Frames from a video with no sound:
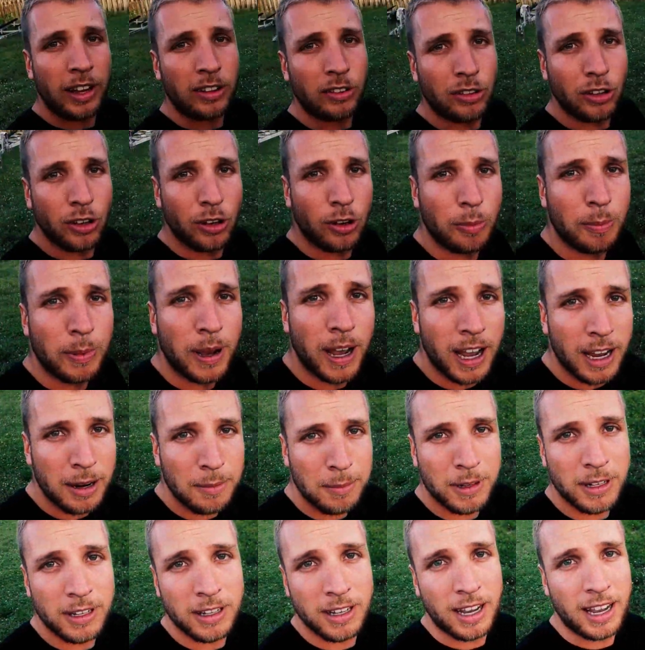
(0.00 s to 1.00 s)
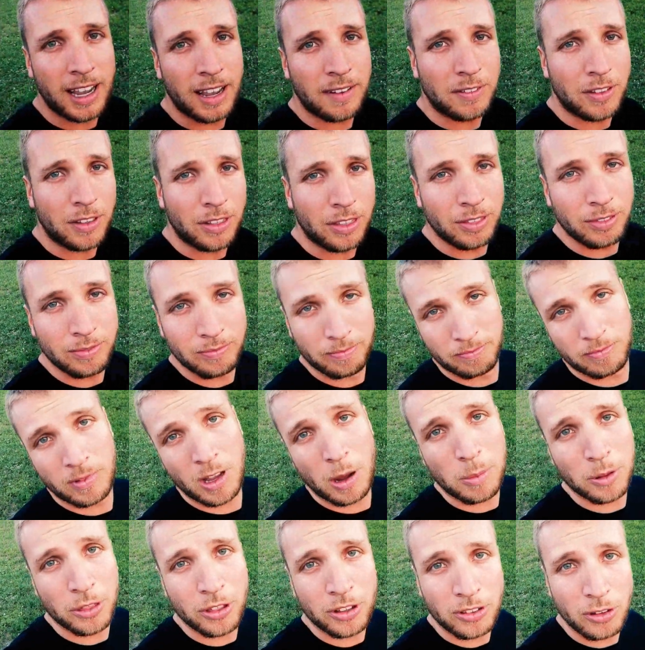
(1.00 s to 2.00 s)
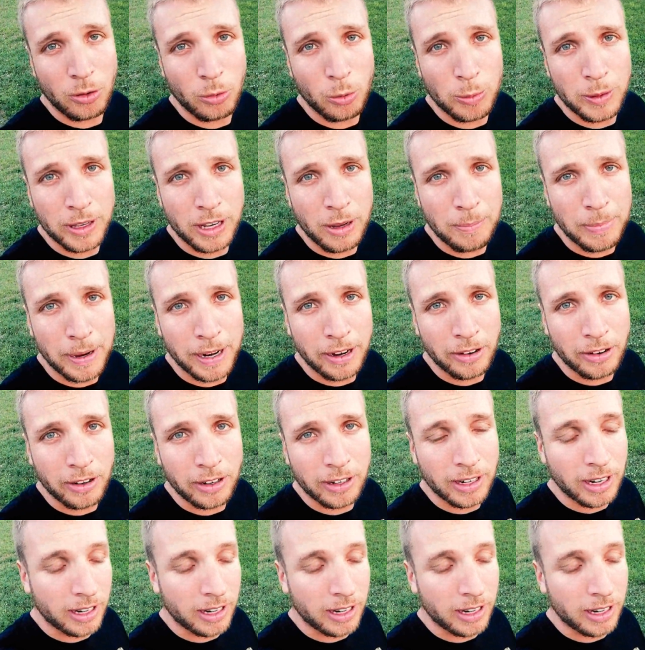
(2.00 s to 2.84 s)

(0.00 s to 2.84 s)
so behind me I have the couple things that we'll be comparing.